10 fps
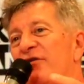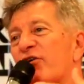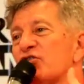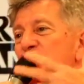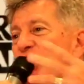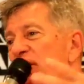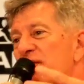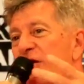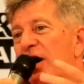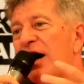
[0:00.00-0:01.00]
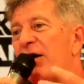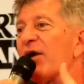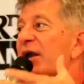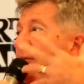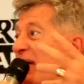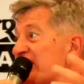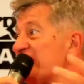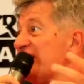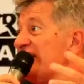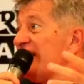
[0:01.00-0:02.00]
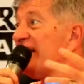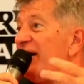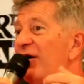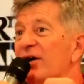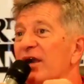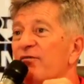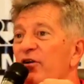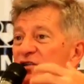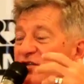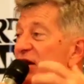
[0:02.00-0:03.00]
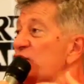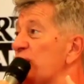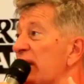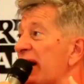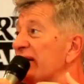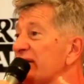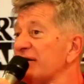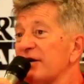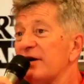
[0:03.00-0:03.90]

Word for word: for show our capacity, okay, for stay together.